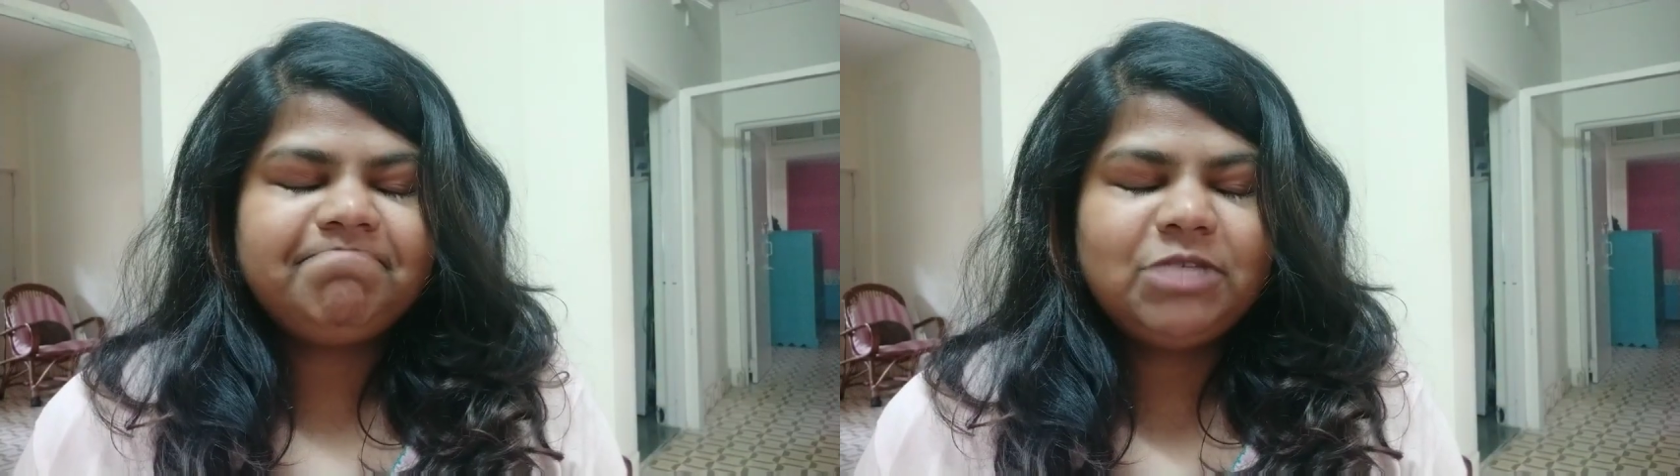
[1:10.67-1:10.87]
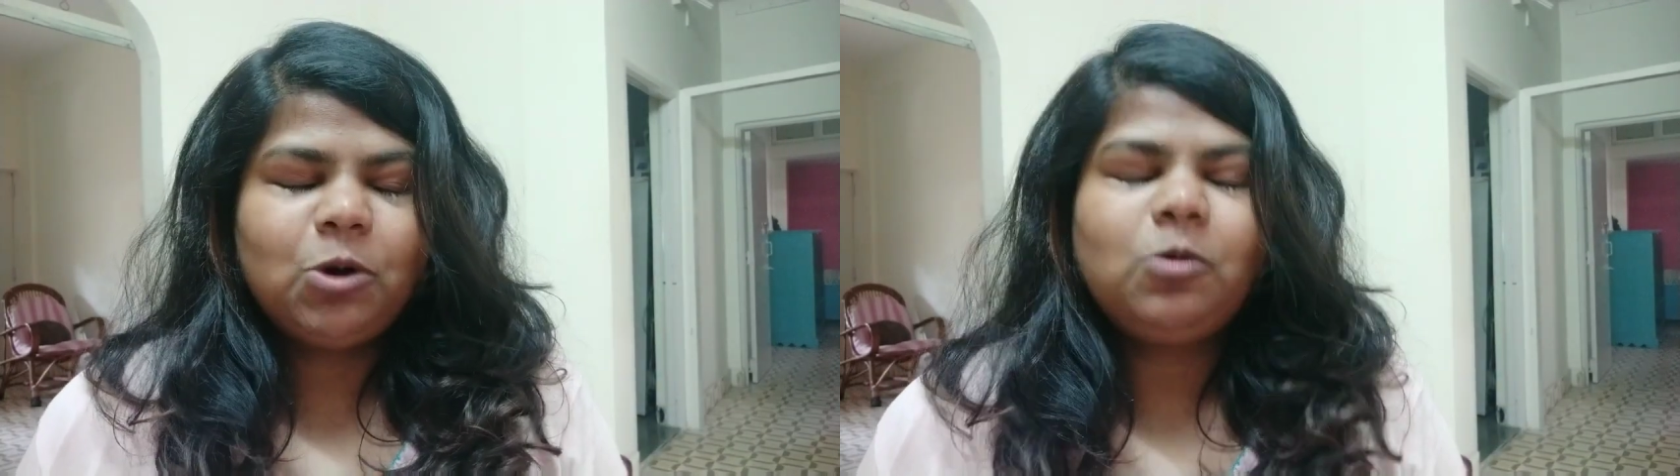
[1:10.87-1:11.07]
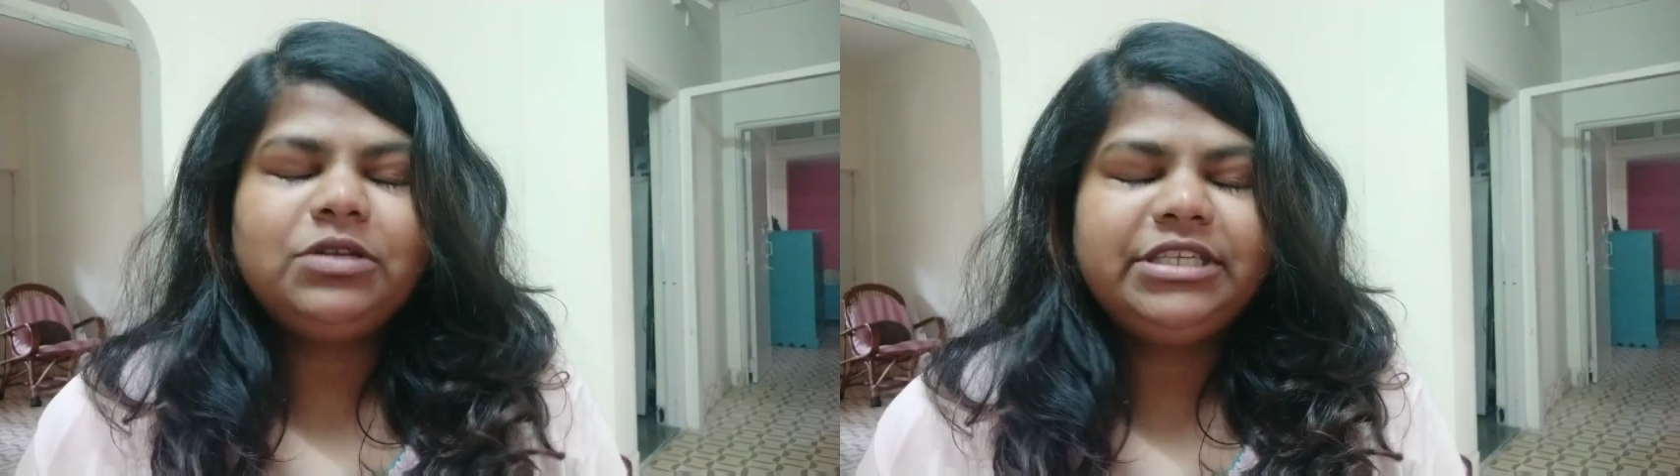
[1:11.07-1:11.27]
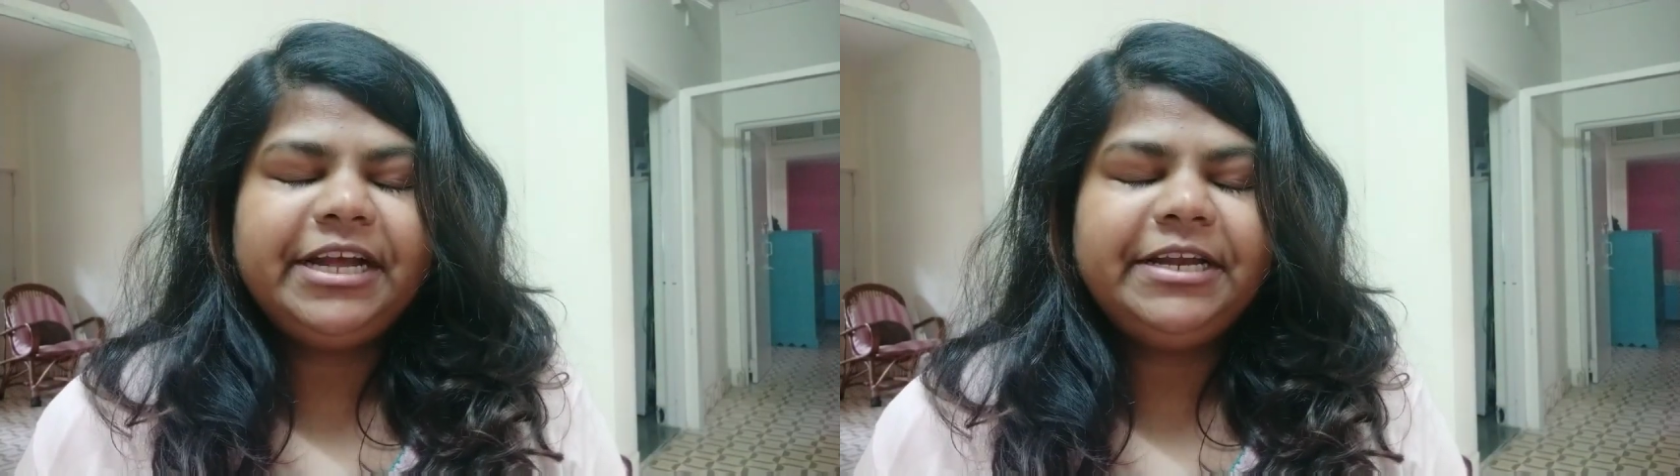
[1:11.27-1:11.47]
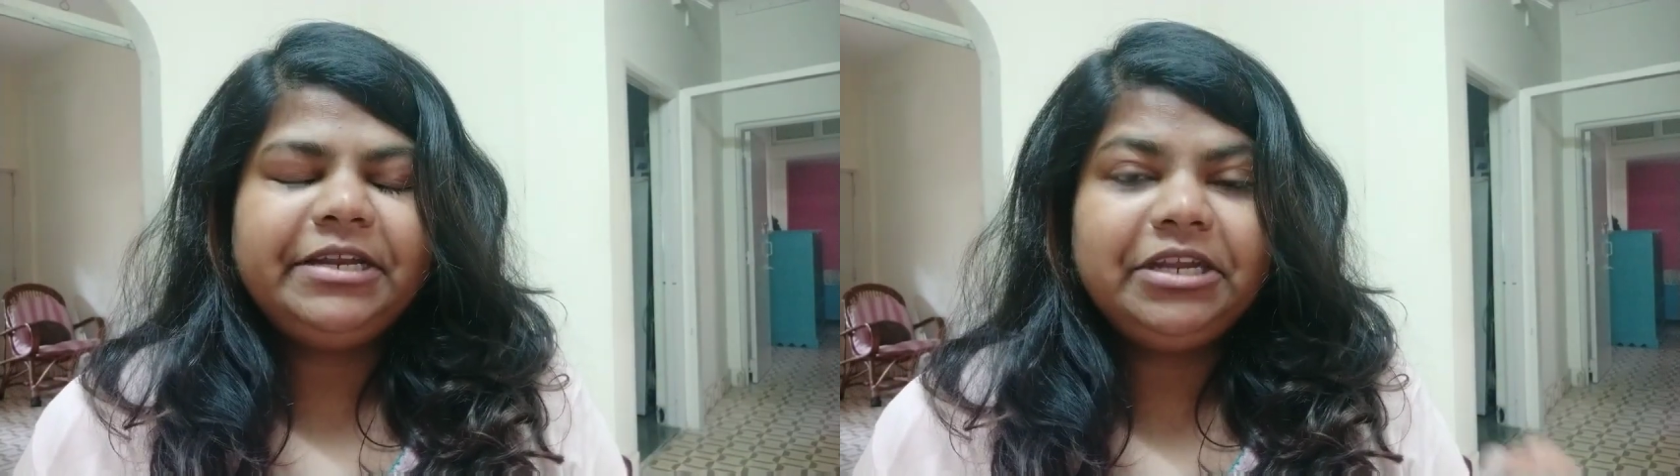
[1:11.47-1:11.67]
goes
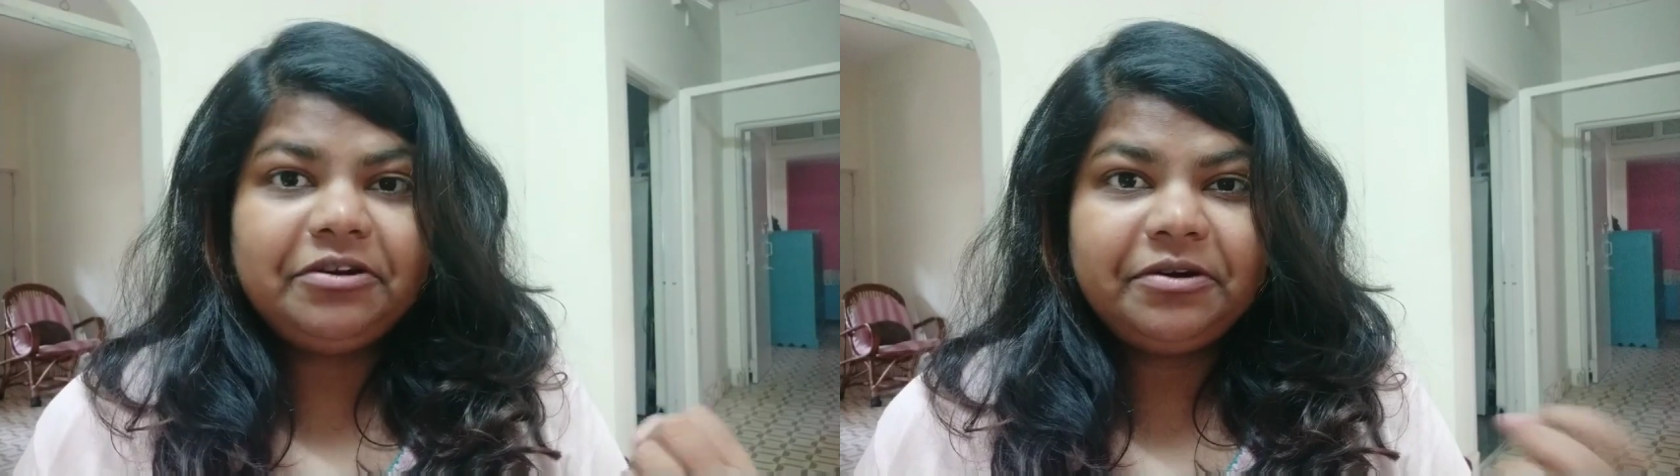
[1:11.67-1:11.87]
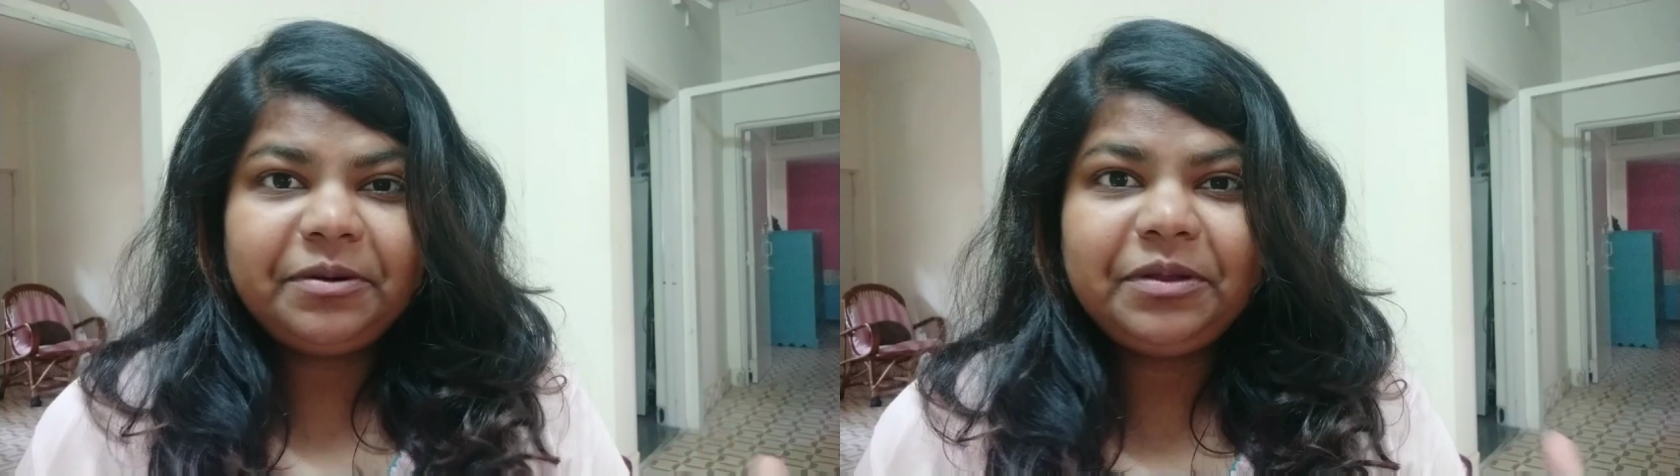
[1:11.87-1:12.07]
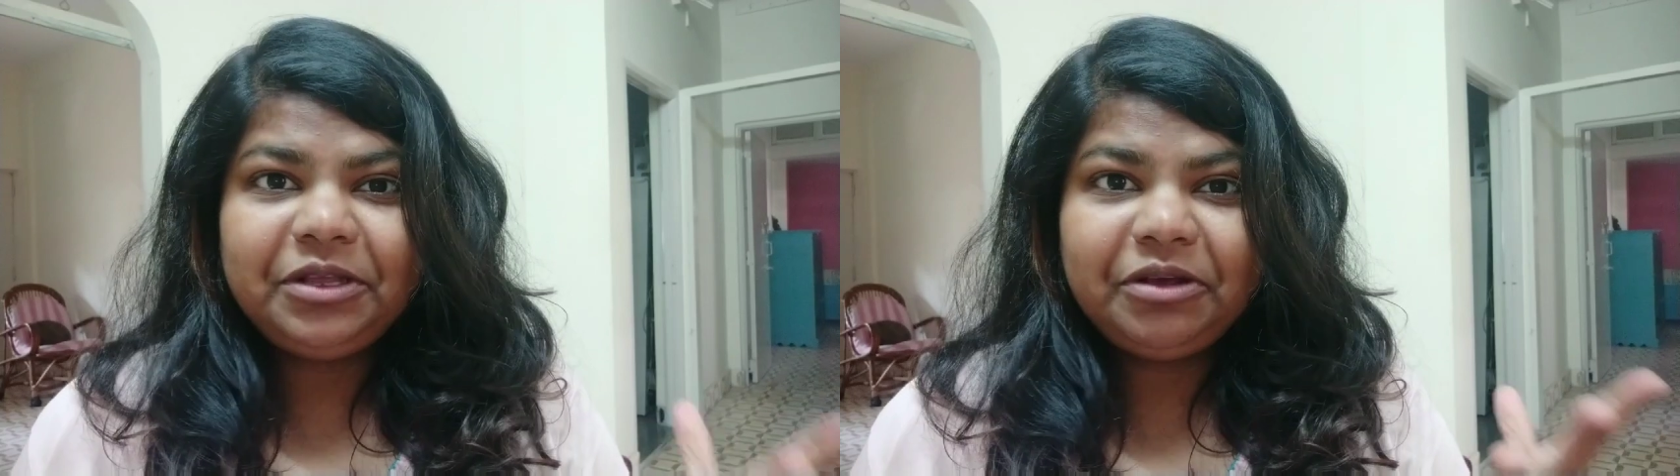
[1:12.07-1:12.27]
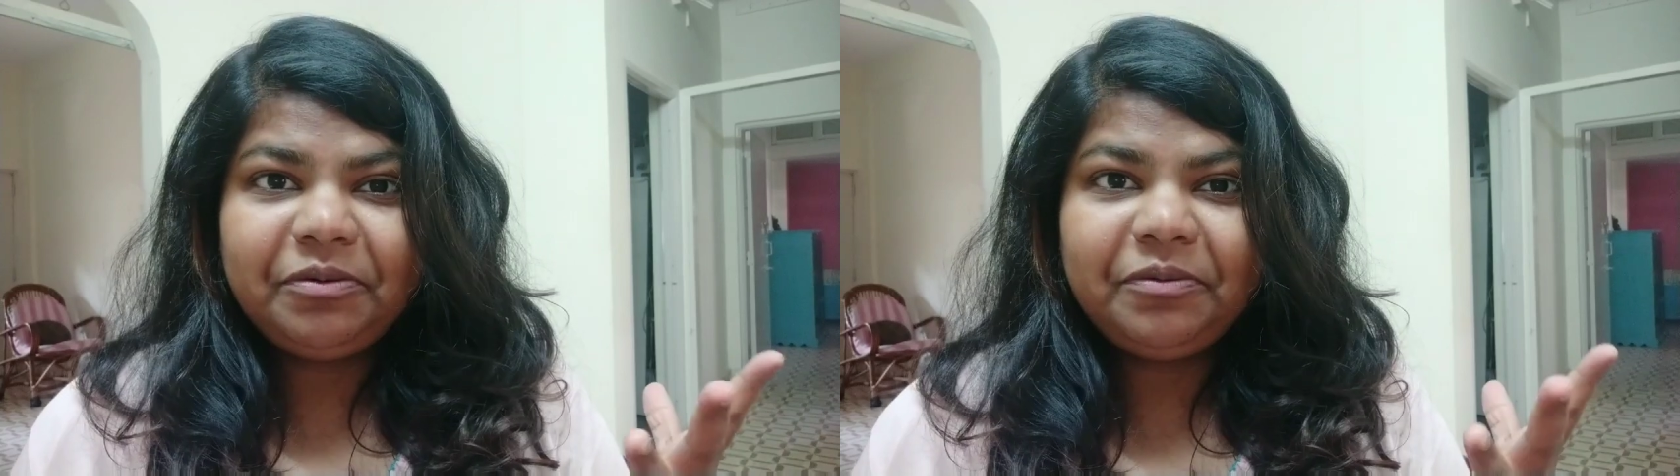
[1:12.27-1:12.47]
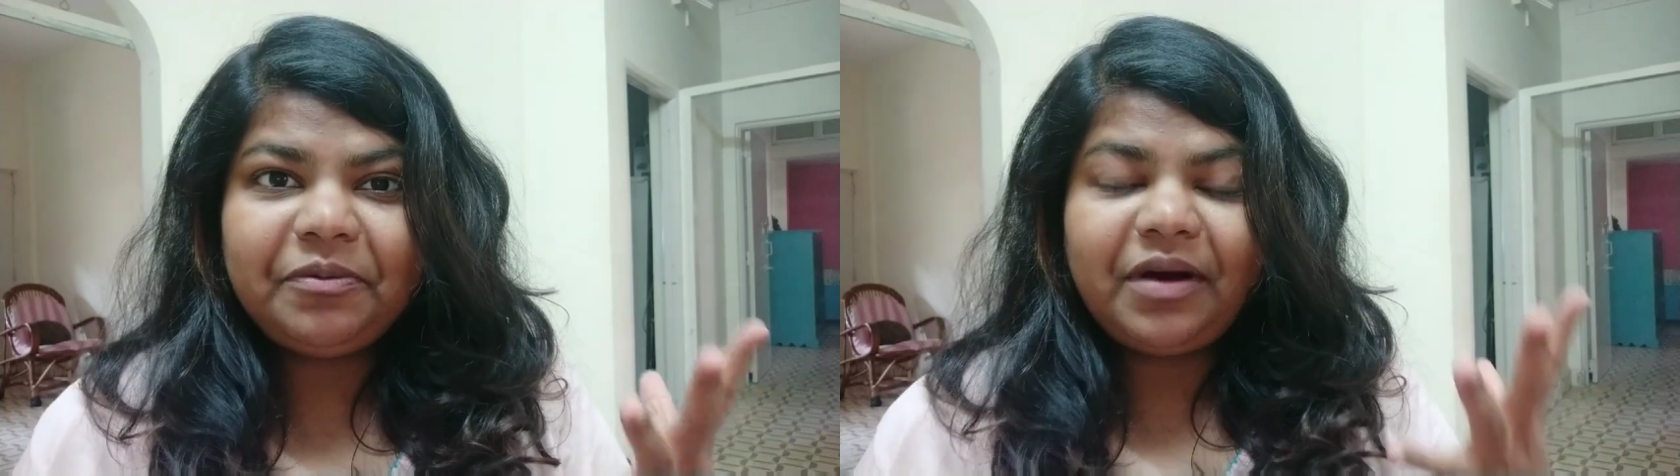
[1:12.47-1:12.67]
and
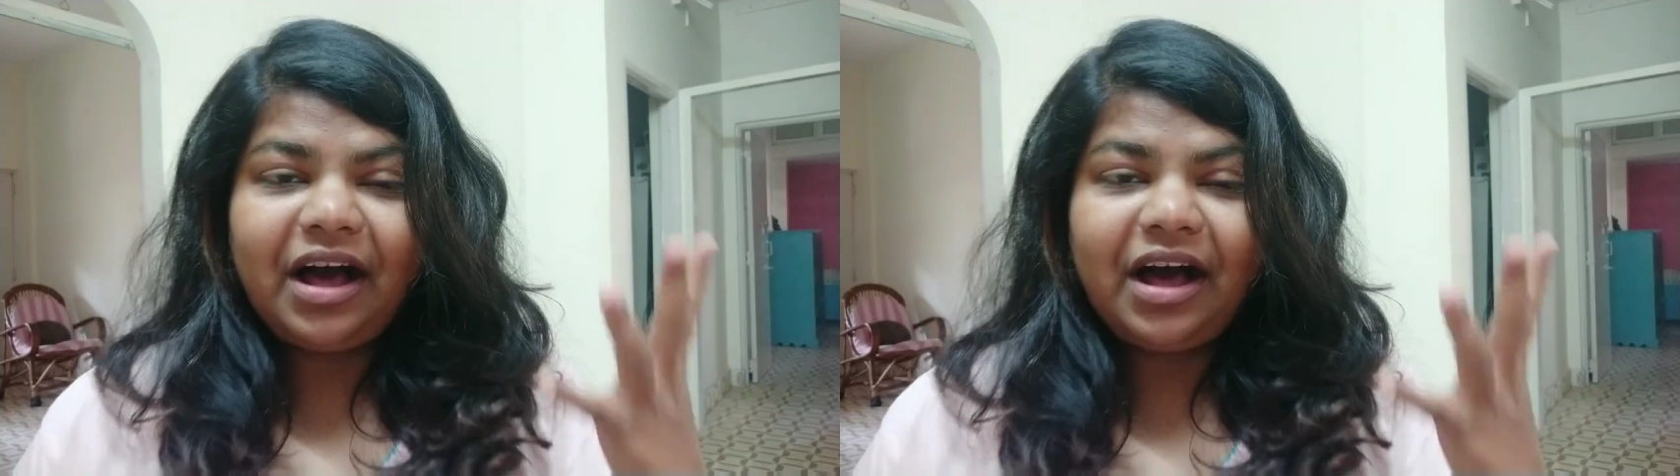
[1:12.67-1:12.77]
you